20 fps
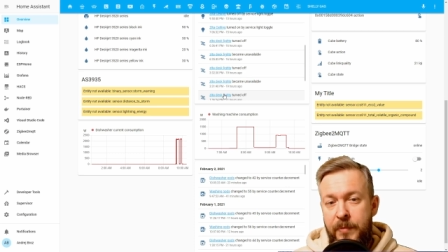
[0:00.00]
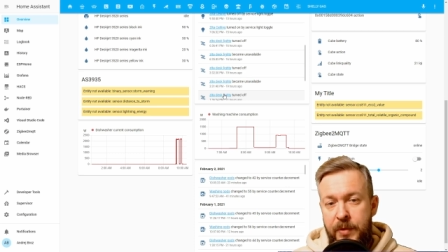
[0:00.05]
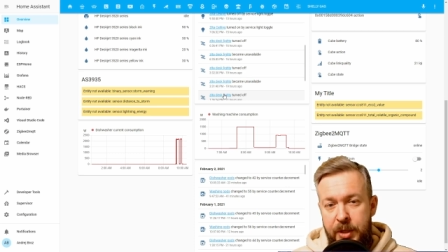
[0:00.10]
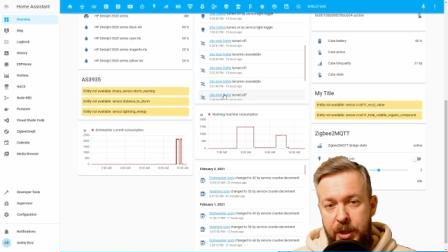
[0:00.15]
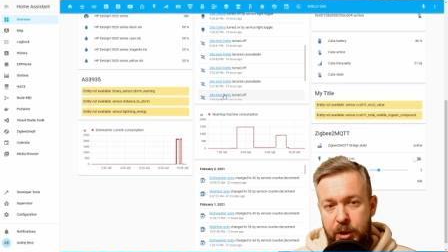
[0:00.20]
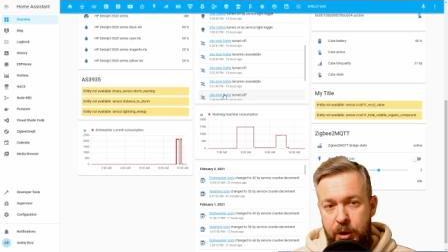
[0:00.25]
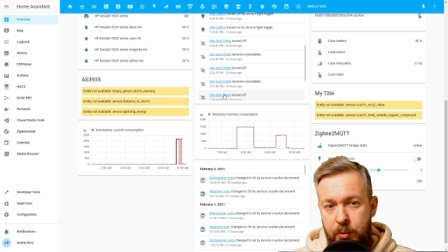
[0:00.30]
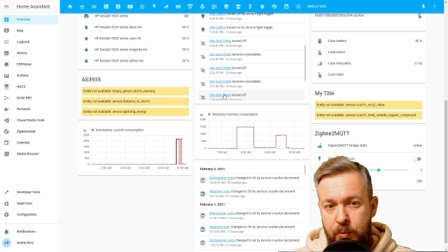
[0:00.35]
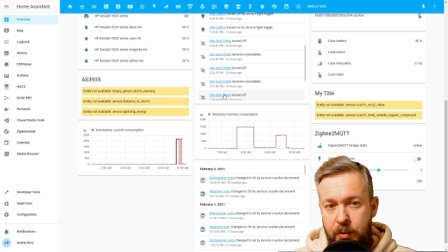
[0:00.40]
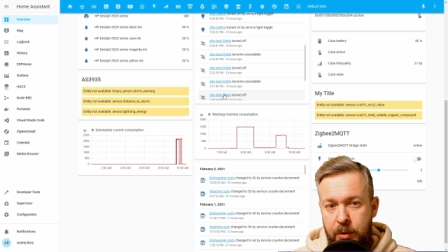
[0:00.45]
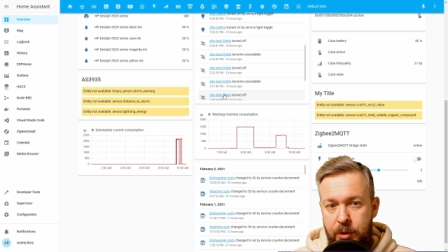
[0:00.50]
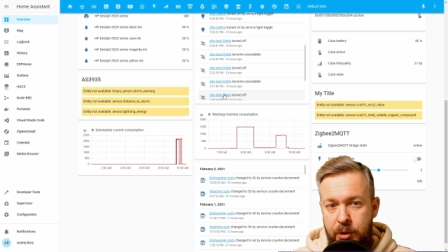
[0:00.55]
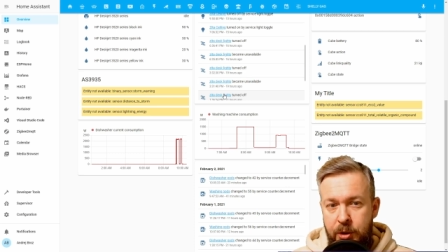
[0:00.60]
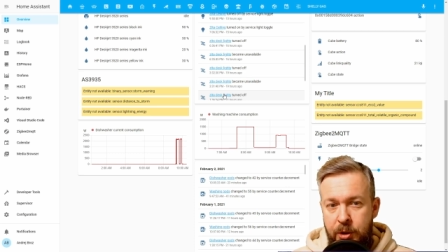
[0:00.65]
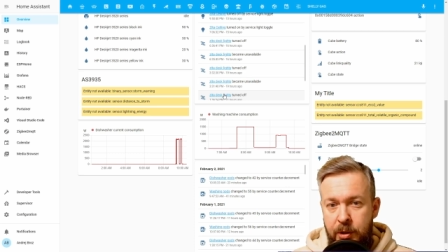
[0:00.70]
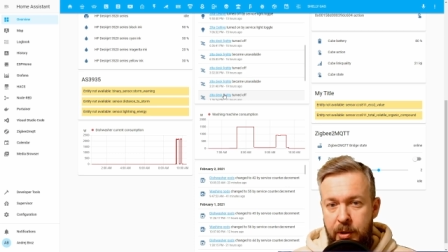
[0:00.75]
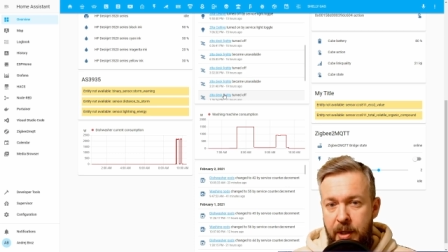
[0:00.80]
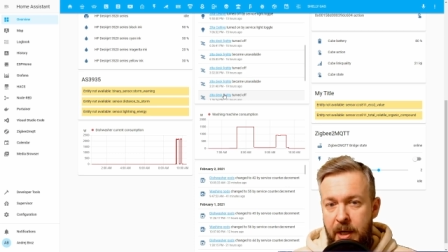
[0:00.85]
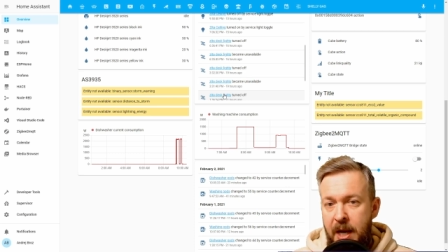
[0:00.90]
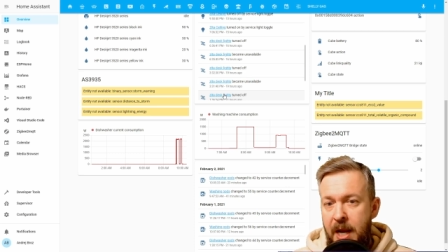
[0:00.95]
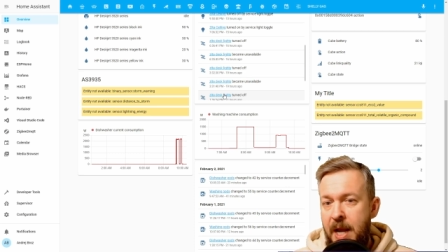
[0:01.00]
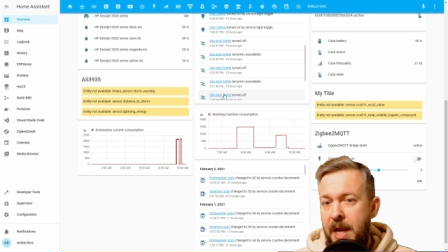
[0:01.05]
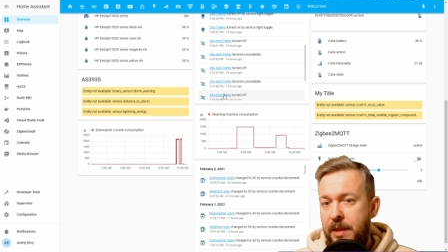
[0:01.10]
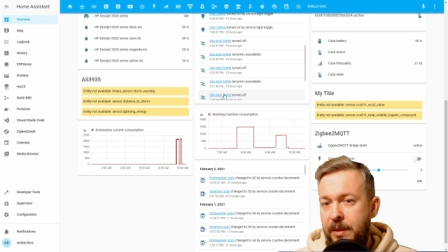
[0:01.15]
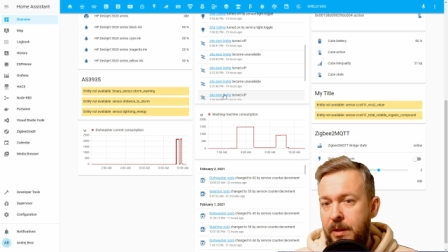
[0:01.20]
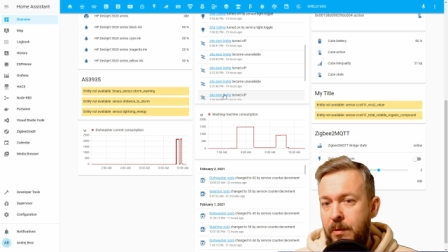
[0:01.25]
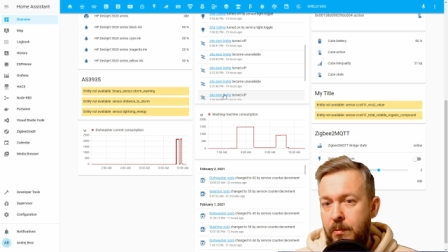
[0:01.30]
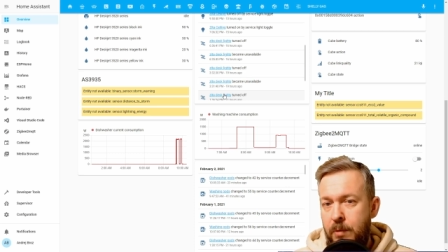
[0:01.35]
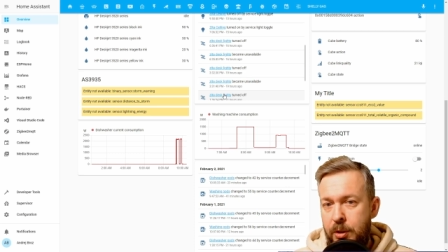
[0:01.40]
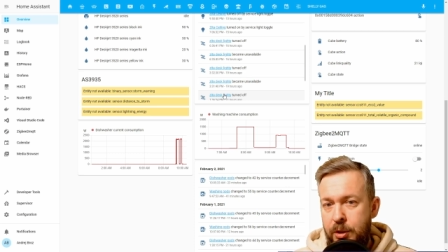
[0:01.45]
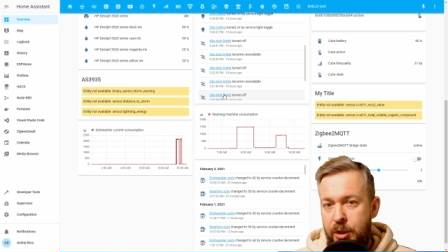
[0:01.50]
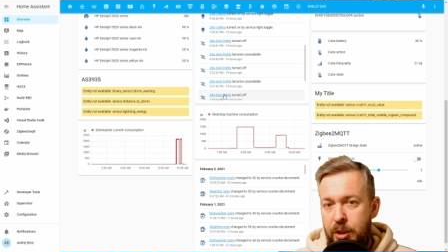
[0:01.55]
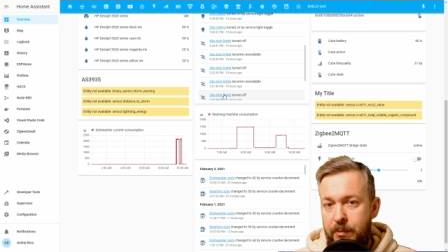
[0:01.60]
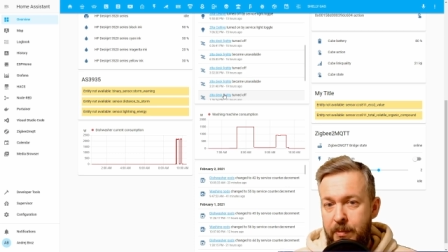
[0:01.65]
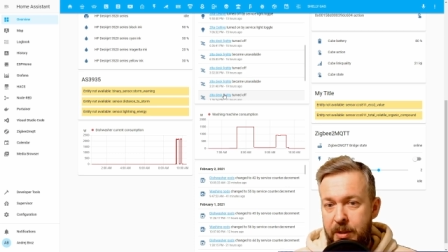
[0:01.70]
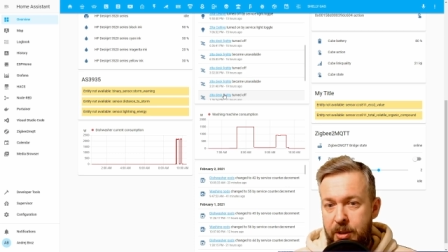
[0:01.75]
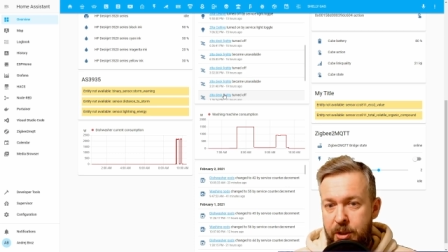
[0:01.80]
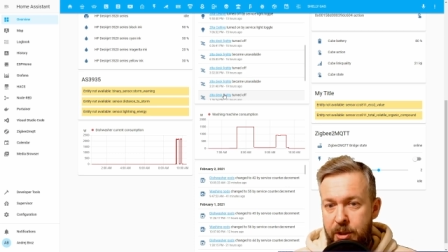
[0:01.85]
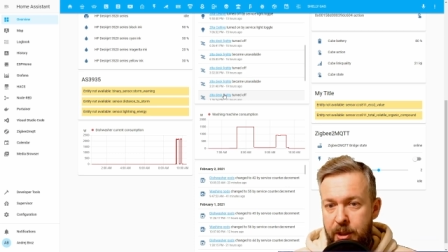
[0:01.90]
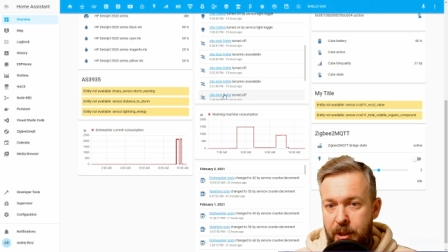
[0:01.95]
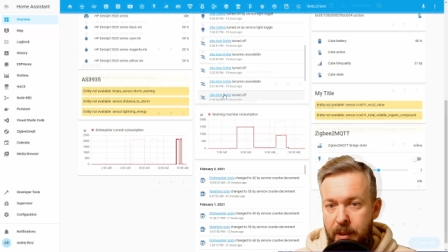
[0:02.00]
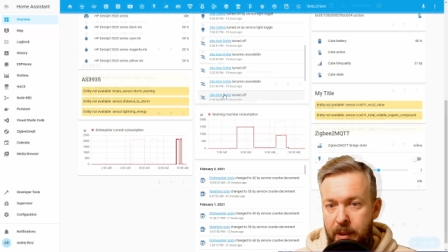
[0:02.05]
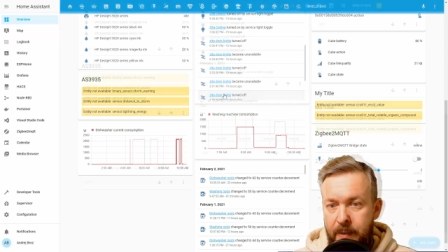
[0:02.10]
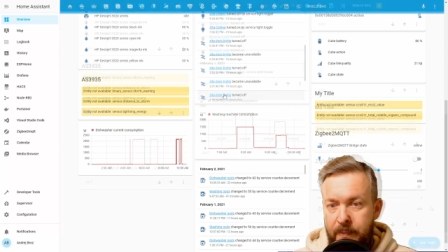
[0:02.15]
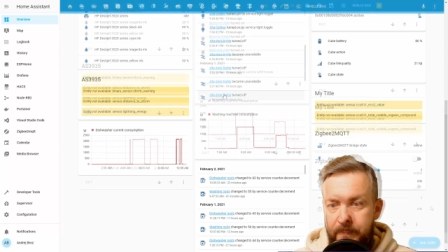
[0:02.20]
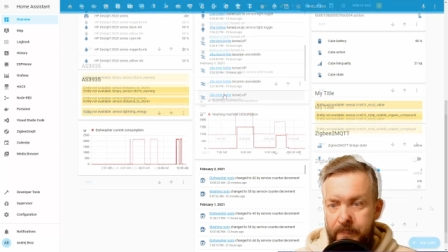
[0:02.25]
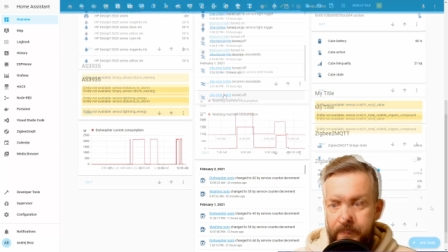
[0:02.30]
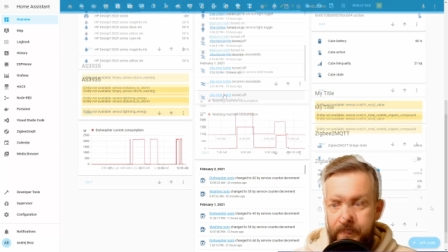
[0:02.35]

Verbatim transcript: dishwasher and the washing machine.